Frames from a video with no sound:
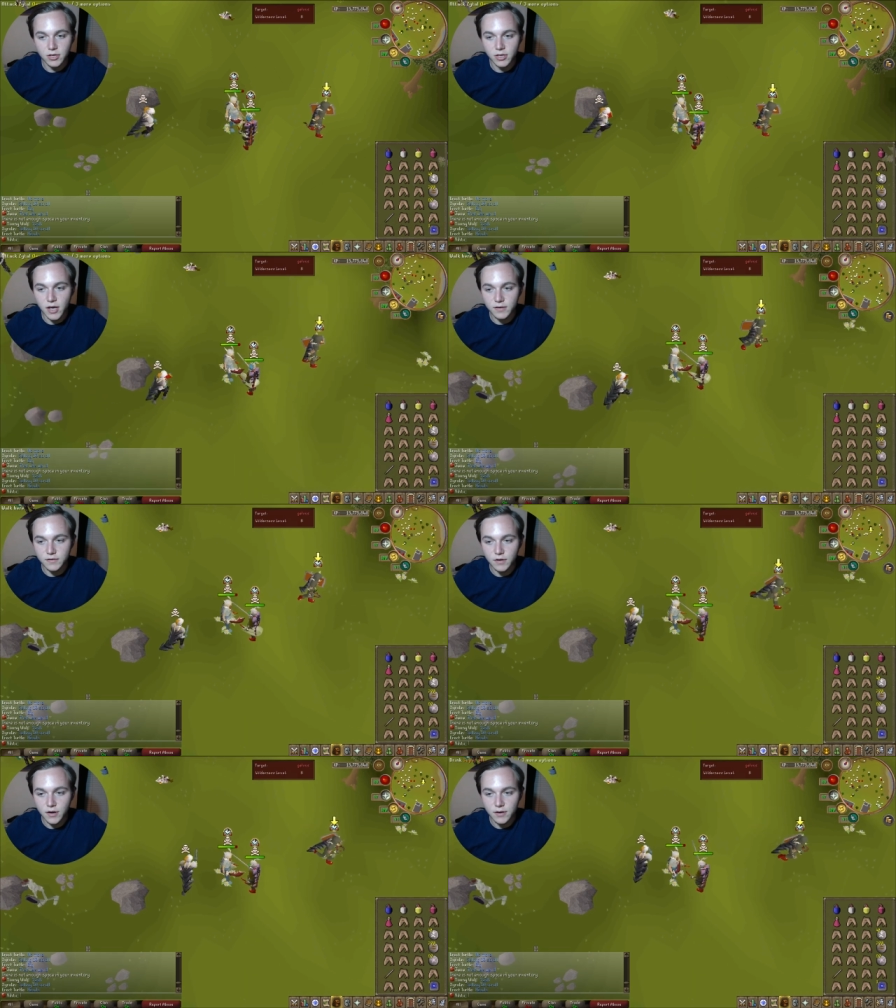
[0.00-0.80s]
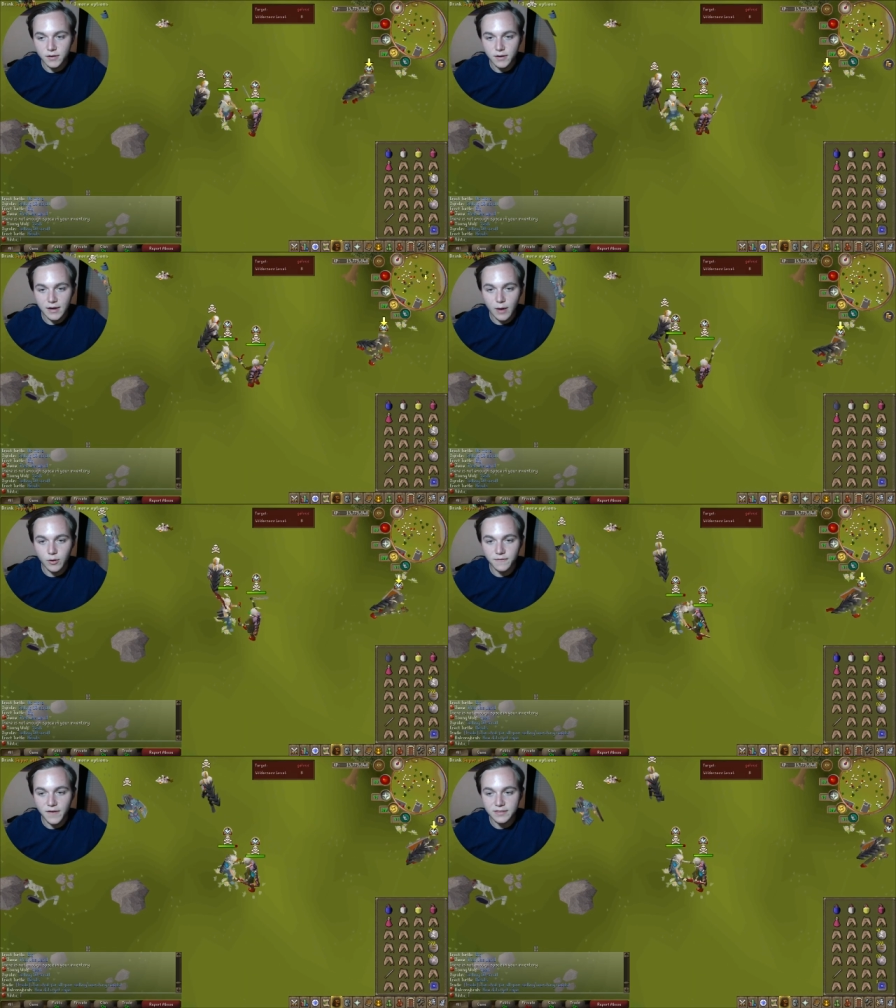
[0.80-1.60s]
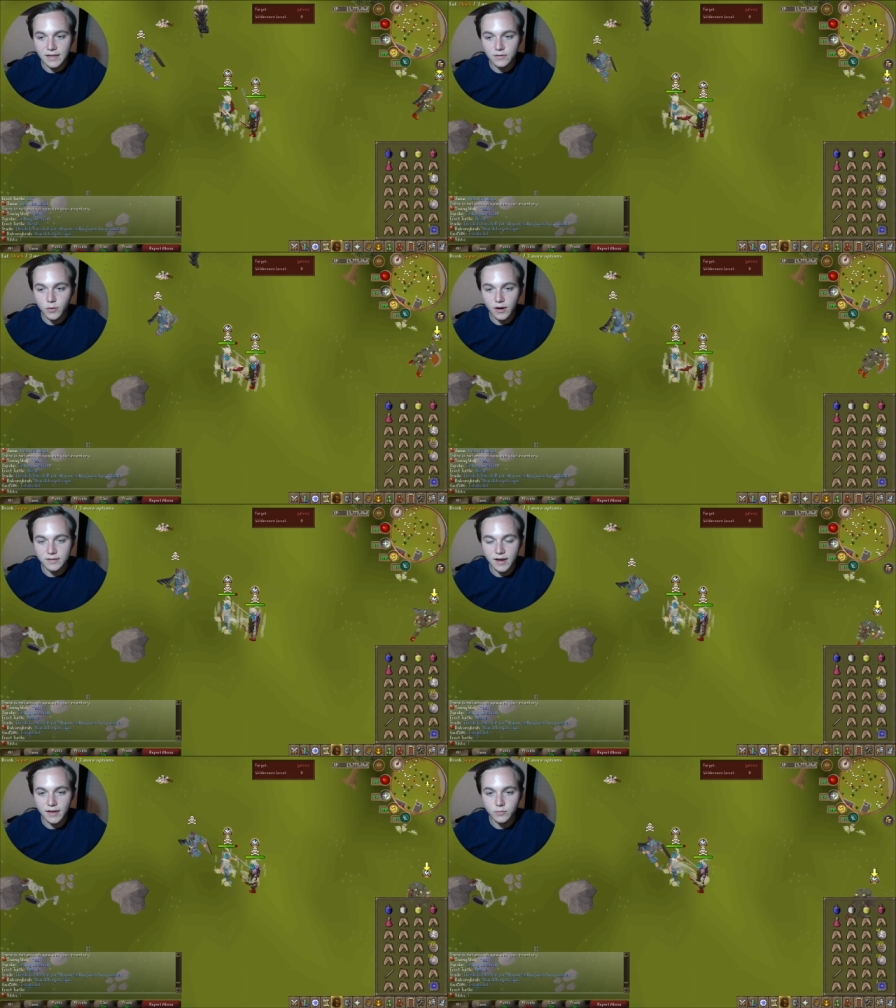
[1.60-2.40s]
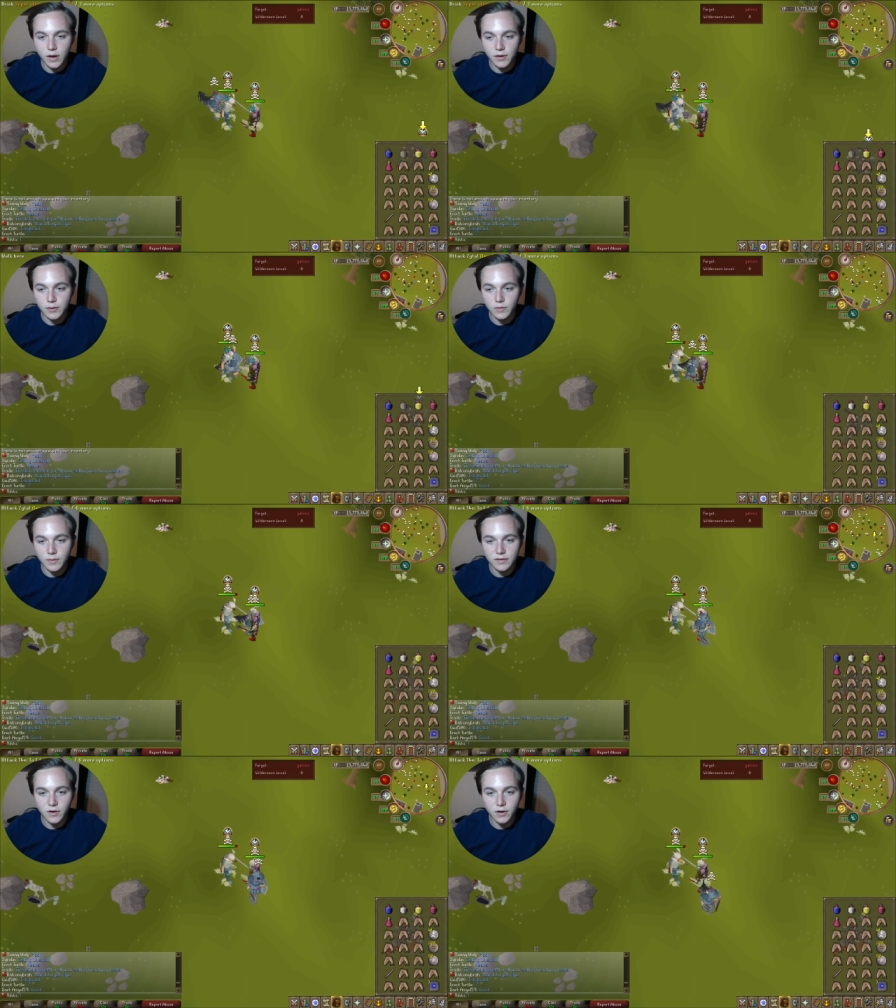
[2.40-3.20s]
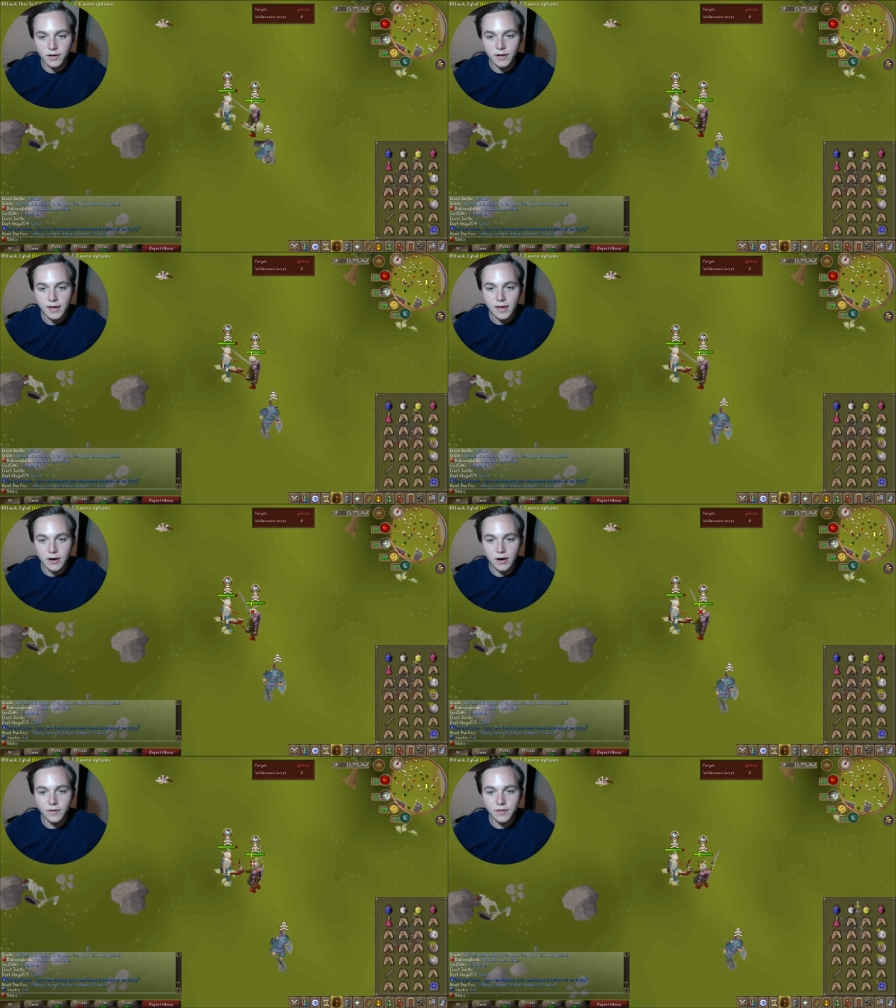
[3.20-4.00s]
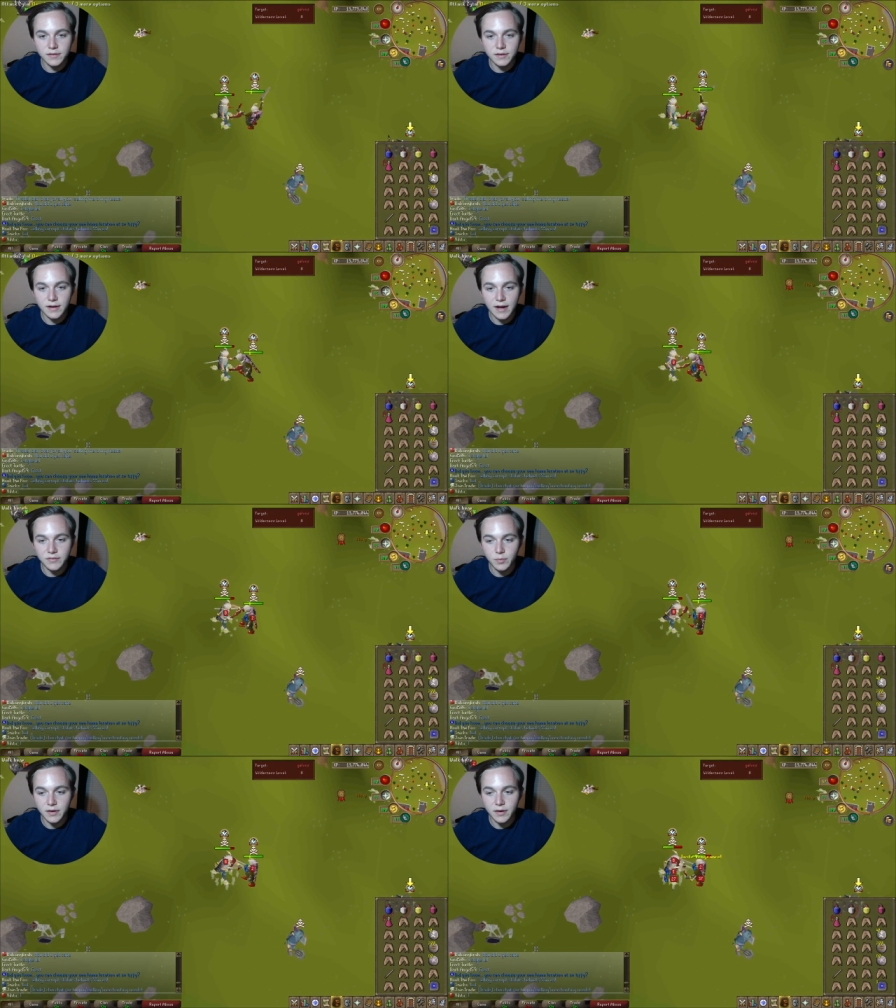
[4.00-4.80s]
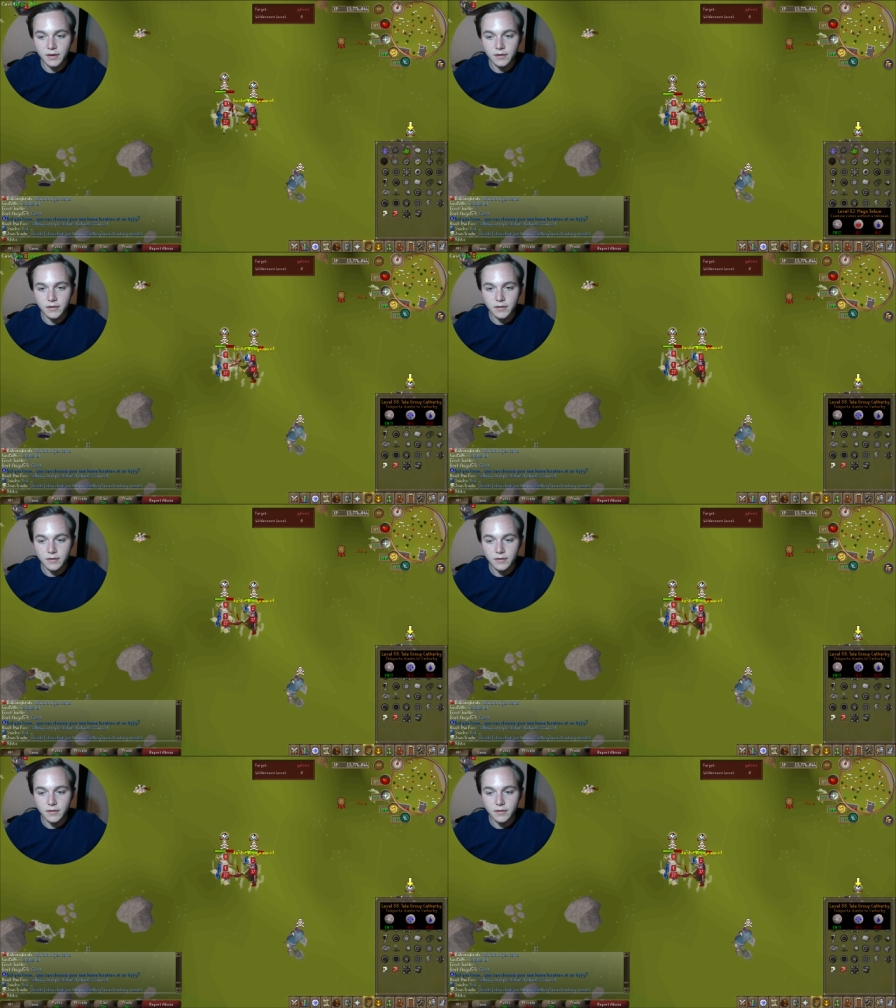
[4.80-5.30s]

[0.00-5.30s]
Good luck, sir. I would have fought that Torex guy as well. He was my target. However, this is gonna have to be it.